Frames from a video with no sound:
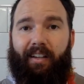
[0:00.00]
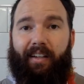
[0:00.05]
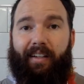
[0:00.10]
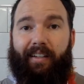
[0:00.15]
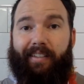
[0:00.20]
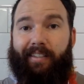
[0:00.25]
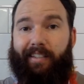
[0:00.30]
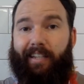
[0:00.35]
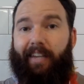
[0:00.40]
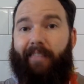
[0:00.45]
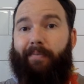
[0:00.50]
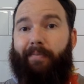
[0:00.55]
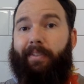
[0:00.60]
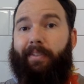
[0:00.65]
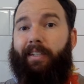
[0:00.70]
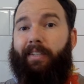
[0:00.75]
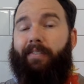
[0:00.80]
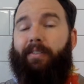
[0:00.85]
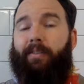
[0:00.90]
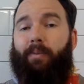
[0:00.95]
Since I've
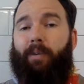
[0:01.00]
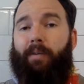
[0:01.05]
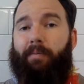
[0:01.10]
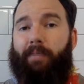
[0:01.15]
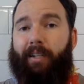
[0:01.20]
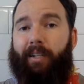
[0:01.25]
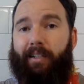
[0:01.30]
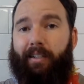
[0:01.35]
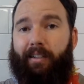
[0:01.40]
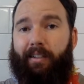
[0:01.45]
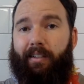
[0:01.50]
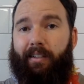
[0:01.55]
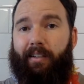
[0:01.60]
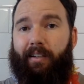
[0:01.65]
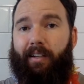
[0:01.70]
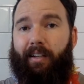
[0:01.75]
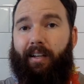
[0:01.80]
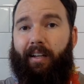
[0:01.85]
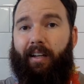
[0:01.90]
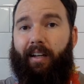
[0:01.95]
been giving away money,
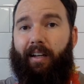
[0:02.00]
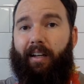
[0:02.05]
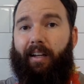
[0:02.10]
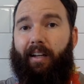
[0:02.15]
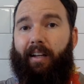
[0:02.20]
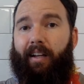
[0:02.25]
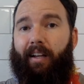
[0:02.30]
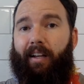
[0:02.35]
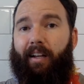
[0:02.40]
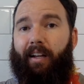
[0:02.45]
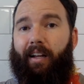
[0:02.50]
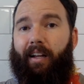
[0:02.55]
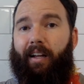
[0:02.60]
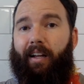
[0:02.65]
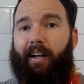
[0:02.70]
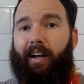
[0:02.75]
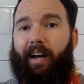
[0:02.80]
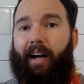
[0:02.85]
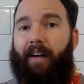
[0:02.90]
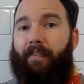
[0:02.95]

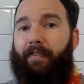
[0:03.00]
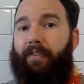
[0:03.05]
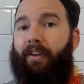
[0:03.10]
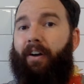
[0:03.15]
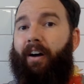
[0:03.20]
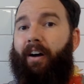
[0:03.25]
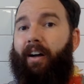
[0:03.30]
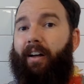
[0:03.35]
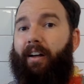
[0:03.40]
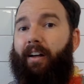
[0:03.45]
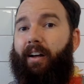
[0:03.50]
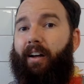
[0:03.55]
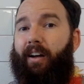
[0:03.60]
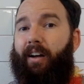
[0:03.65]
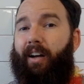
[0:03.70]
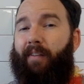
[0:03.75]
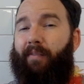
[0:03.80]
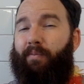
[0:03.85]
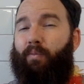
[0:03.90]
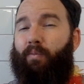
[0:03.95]
I've thought
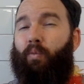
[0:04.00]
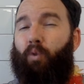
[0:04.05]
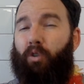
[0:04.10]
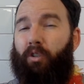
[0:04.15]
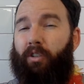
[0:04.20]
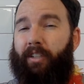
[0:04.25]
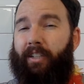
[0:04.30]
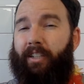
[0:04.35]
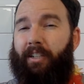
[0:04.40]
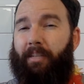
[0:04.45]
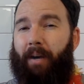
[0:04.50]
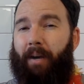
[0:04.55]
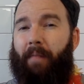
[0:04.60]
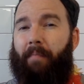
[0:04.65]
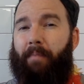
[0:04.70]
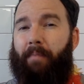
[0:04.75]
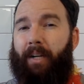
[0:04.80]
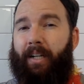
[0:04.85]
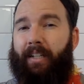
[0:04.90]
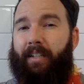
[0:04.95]
and worried
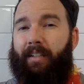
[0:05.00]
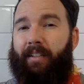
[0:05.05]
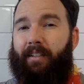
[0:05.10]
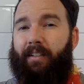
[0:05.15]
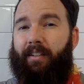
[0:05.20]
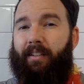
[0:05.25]
about money